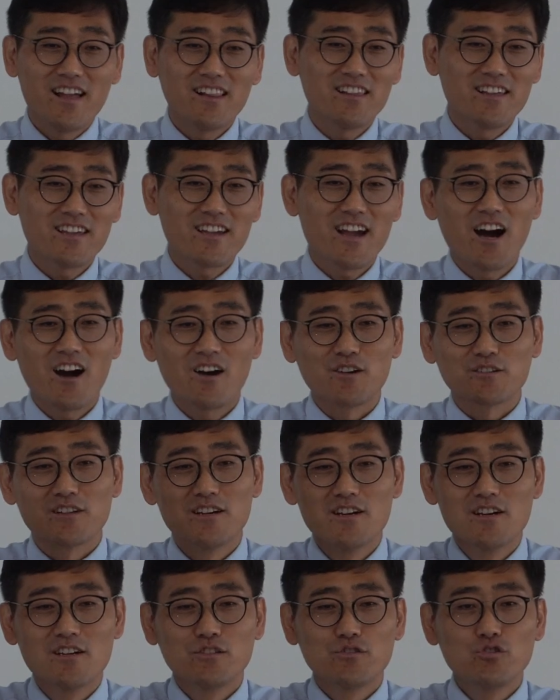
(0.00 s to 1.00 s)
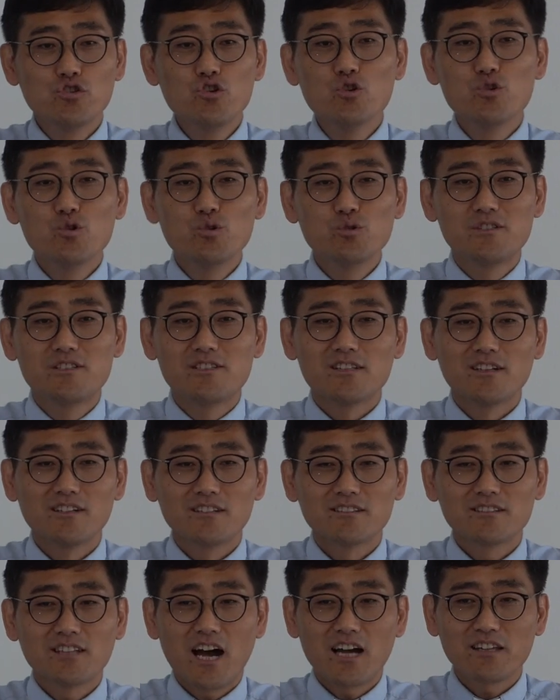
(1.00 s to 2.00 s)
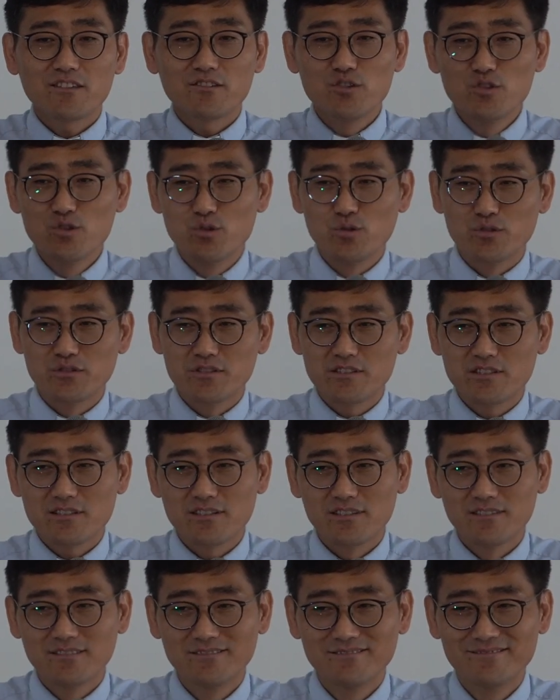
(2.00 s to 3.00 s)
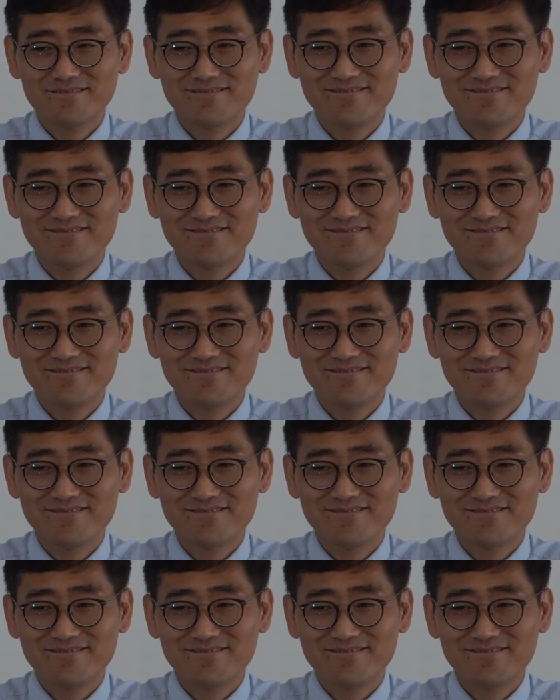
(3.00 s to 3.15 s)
yelling out, "Nudes, not nukes.